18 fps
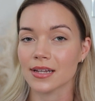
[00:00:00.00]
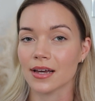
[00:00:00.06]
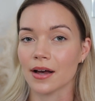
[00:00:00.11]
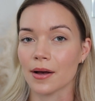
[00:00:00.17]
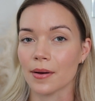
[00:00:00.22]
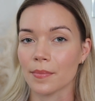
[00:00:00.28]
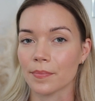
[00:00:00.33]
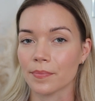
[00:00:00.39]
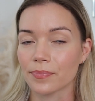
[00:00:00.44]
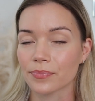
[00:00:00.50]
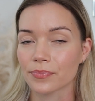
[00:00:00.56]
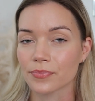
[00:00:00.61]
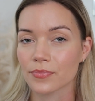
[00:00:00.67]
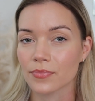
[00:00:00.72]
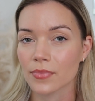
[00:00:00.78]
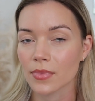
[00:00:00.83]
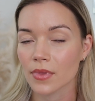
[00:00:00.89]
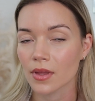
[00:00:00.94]

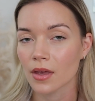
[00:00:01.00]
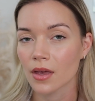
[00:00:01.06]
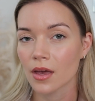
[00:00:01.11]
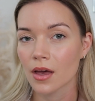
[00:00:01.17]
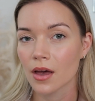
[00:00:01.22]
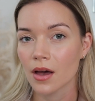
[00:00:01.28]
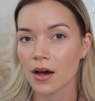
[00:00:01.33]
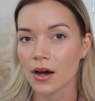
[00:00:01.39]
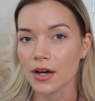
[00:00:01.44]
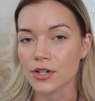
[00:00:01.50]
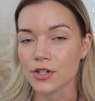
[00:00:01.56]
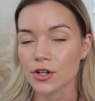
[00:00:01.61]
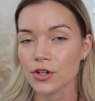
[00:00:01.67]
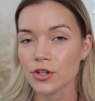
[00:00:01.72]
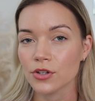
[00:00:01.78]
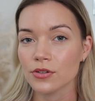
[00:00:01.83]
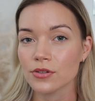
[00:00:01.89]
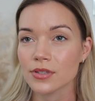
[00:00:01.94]
I don't
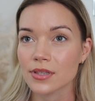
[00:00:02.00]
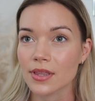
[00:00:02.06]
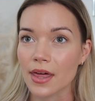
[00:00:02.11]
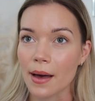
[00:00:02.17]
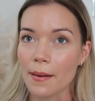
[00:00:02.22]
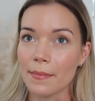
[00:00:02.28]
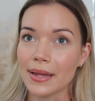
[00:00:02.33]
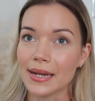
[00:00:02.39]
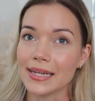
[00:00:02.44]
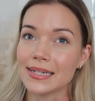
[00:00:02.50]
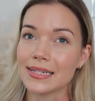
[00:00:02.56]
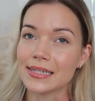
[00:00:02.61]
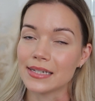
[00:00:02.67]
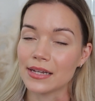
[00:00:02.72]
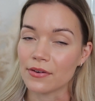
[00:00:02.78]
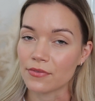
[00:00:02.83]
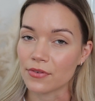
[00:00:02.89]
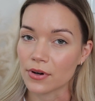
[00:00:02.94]
use that many
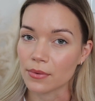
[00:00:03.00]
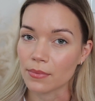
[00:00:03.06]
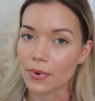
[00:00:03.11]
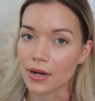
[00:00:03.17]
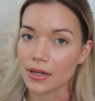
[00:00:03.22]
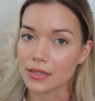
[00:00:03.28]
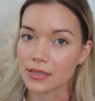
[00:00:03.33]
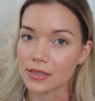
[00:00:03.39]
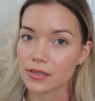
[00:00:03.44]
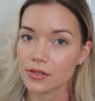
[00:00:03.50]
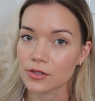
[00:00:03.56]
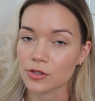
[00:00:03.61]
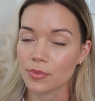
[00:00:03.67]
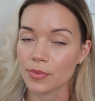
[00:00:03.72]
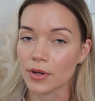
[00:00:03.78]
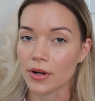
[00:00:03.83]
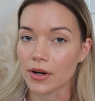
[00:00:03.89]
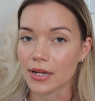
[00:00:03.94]
different ones, to be
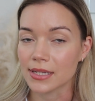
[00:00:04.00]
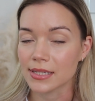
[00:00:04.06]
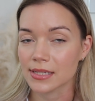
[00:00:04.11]
honest.